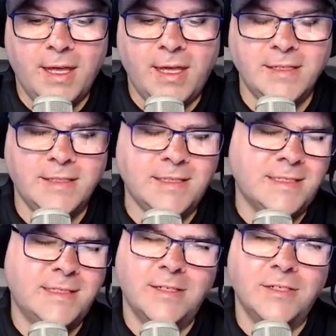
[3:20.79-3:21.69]
Is this a
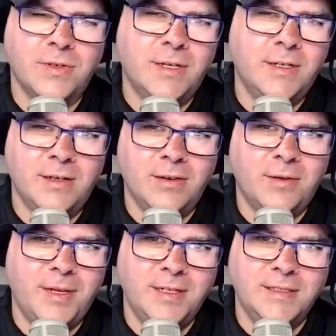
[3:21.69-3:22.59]
serious run, or
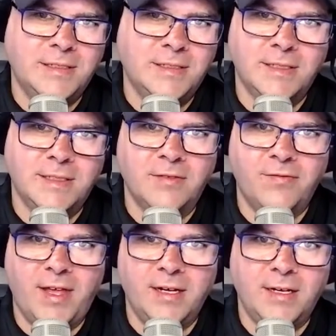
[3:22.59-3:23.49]
is this just like a
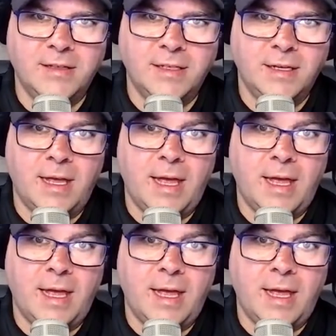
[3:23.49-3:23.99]
vanity thing?